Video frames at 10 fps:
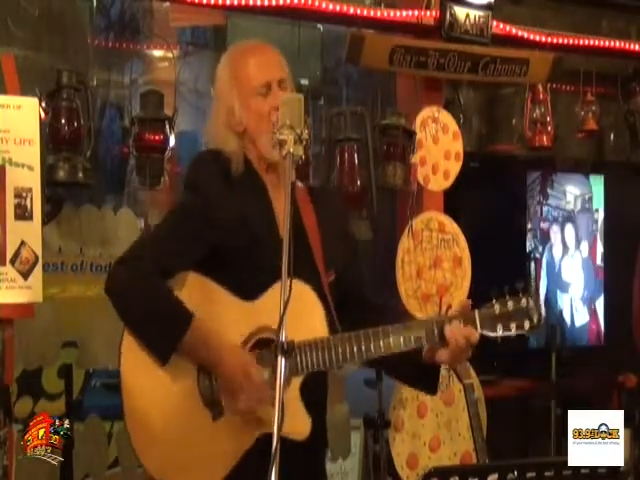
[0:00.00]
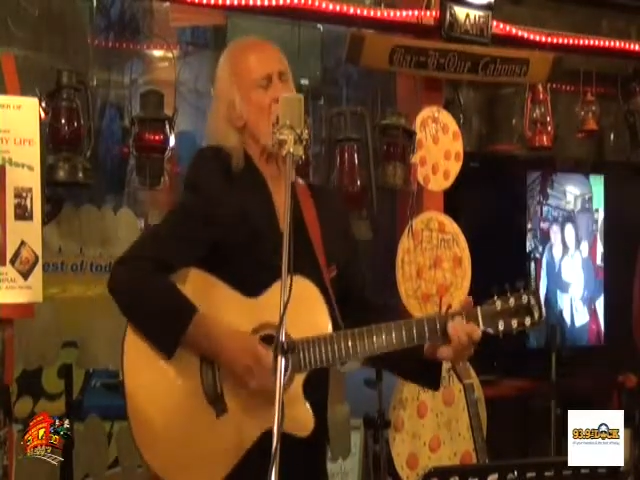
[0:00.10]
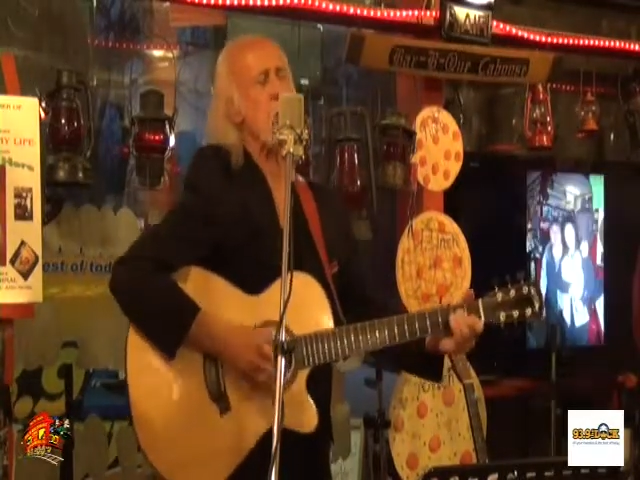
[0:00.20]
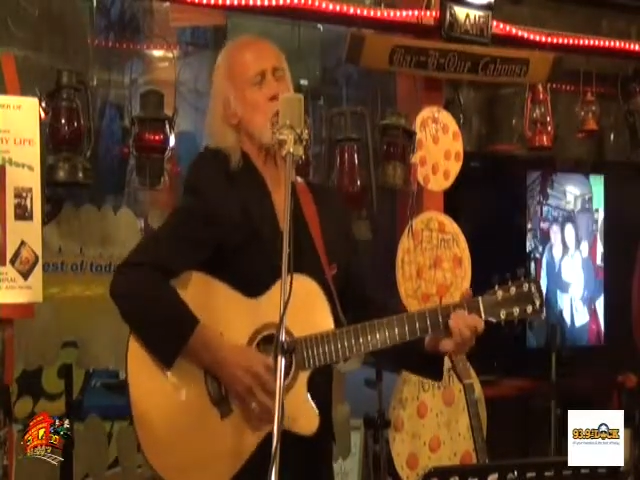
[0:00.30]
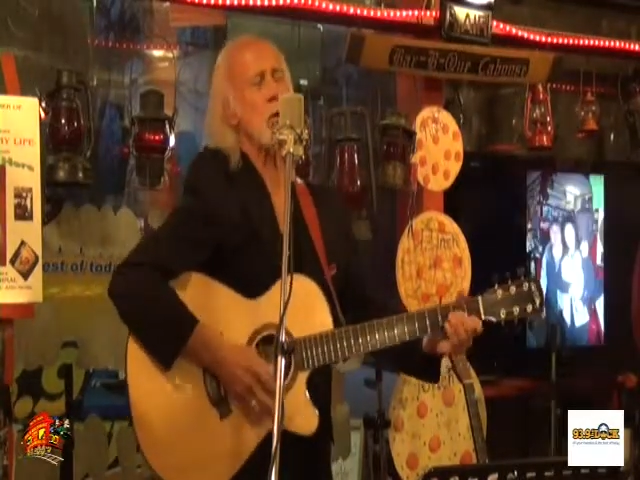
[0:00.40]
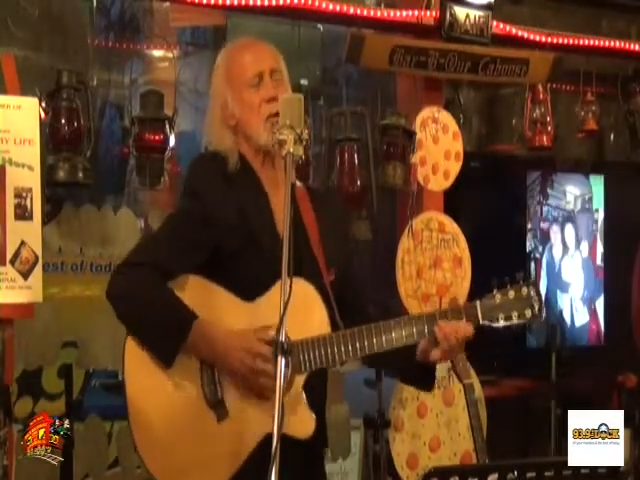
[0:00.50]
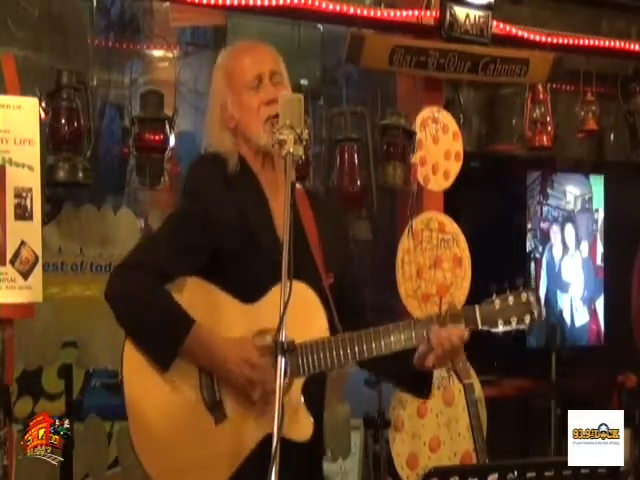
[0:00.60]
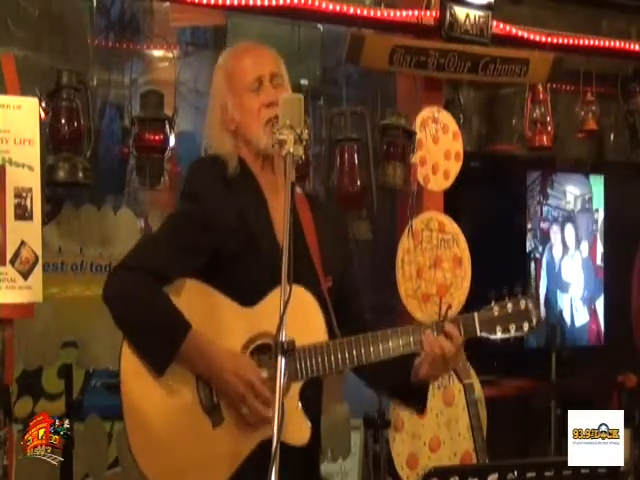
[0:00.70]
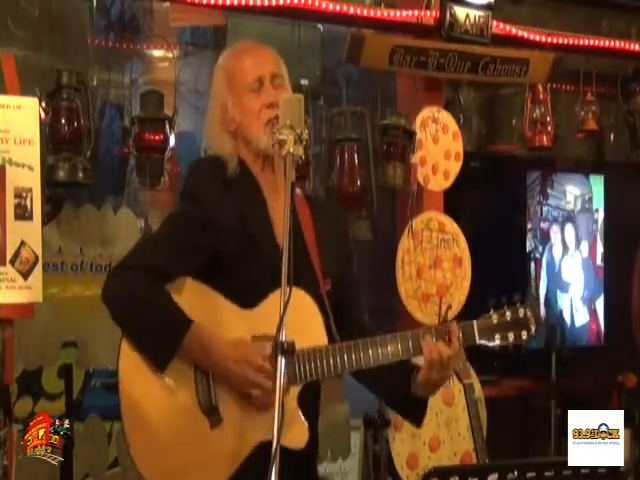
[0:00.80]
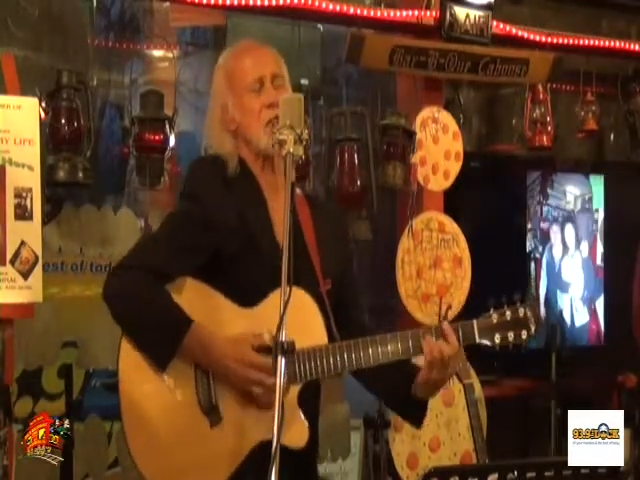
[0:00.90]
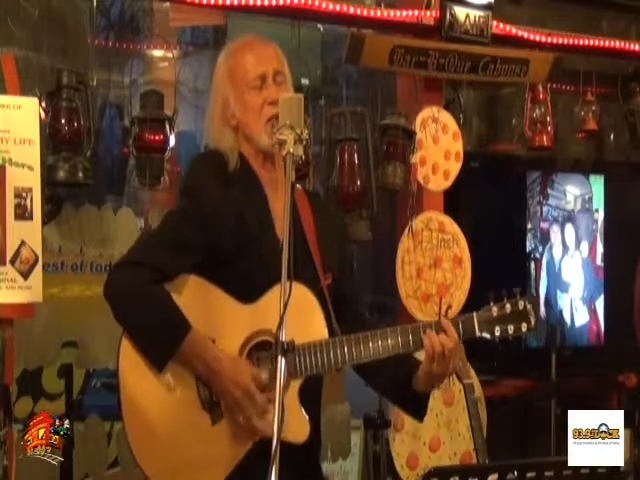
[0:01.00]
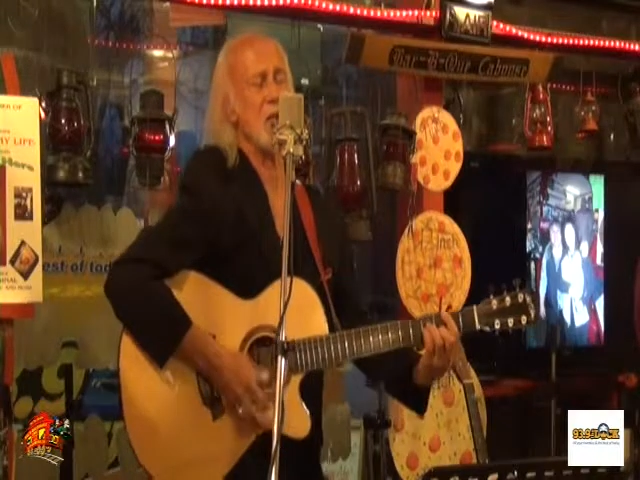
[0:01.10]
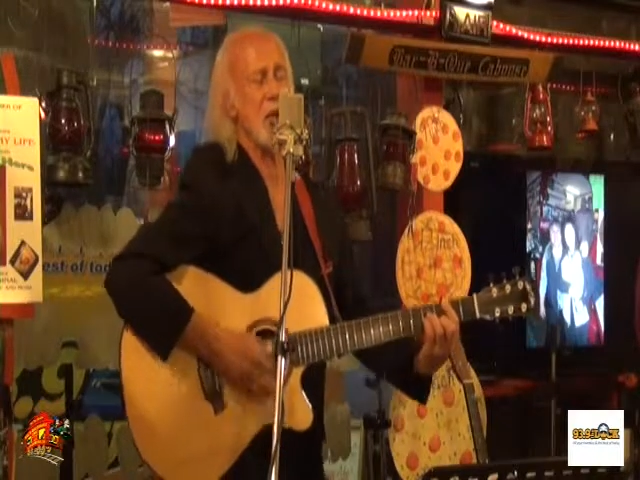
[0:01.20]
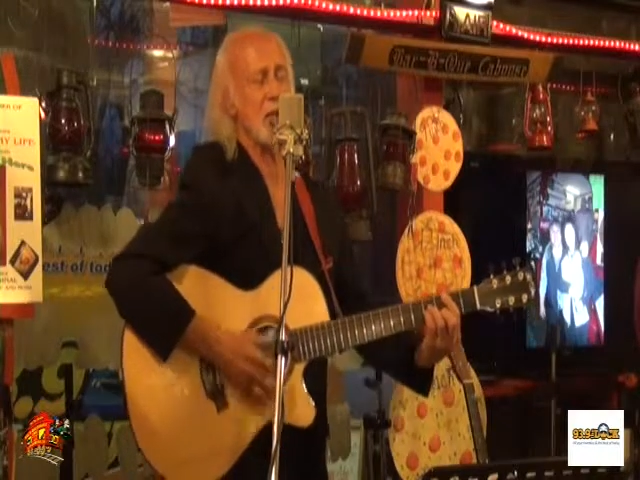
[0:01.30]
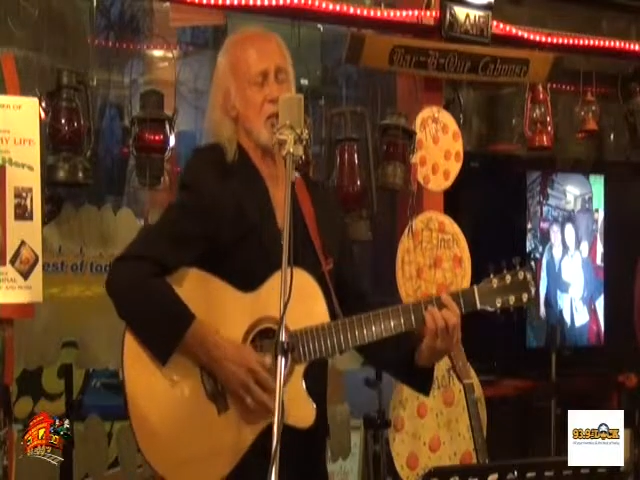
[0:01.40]
What would he
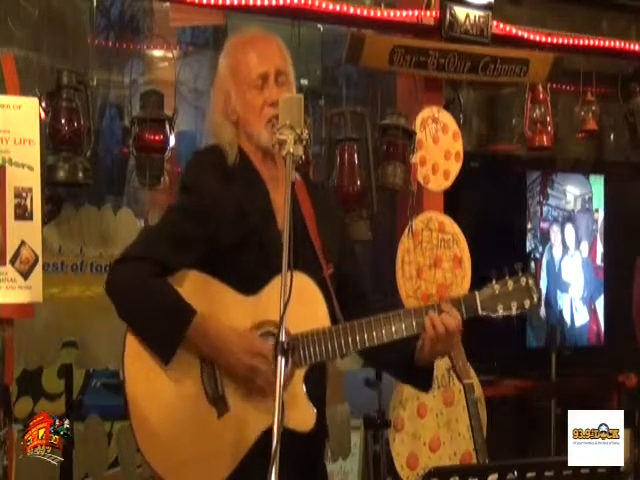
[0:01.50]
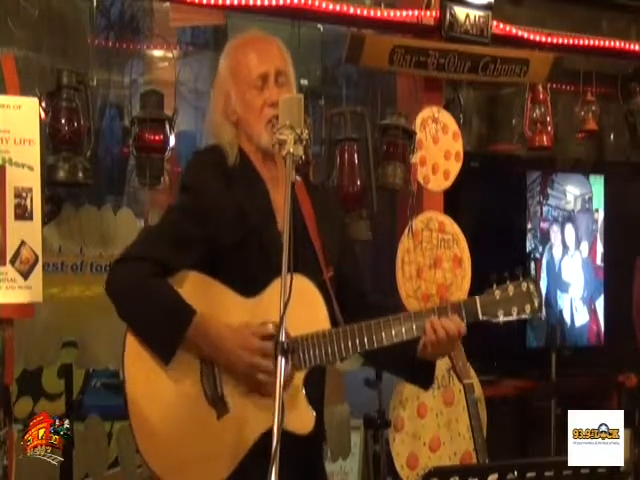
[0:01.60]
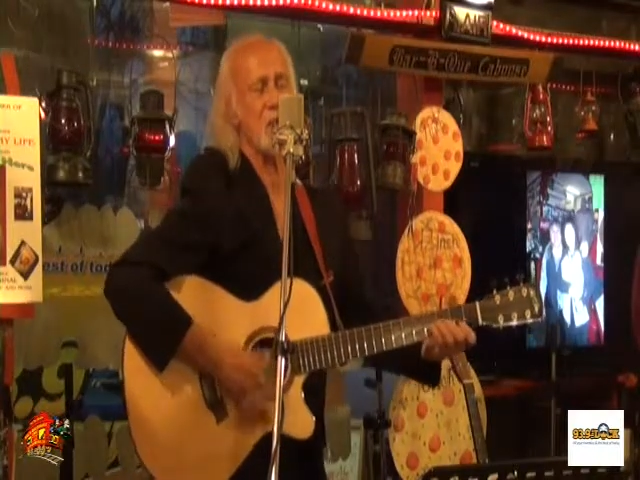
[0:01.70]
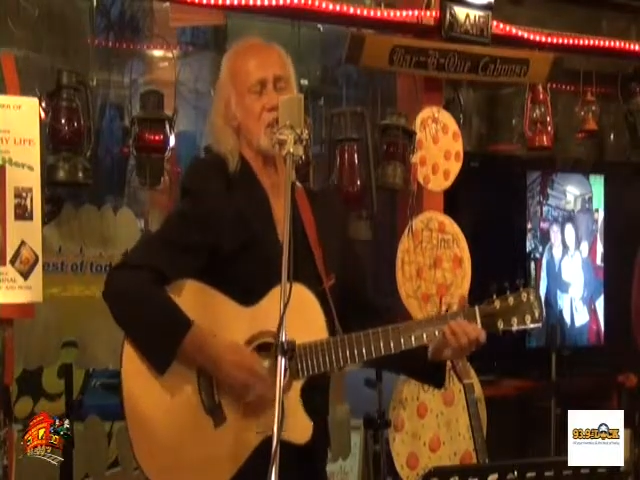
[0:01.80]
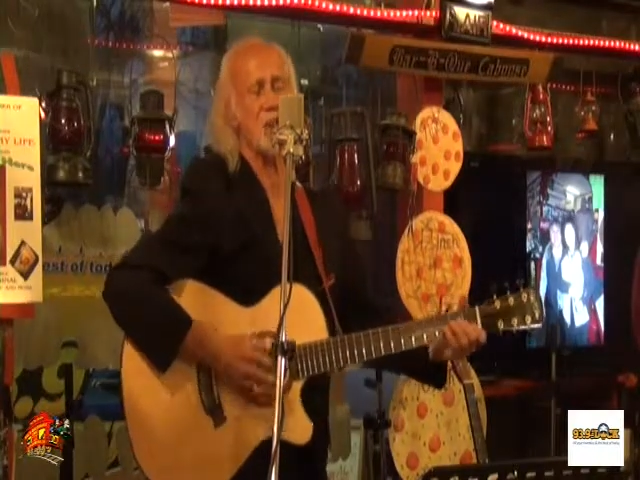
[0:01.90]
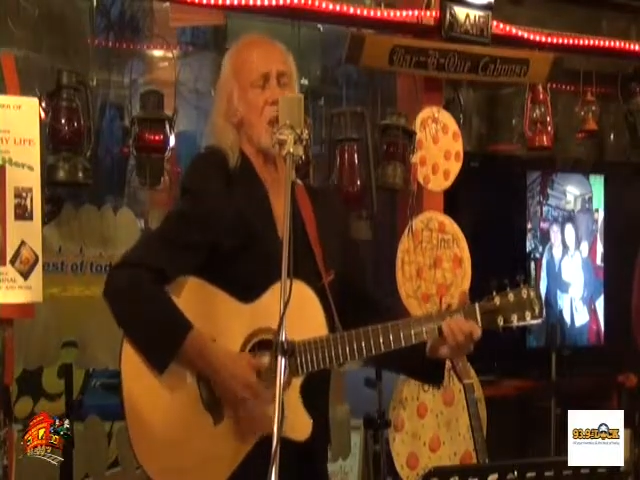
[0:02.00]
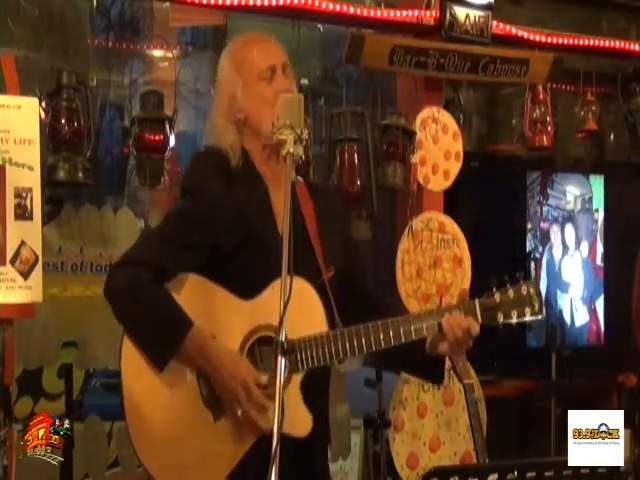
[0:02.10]
think if he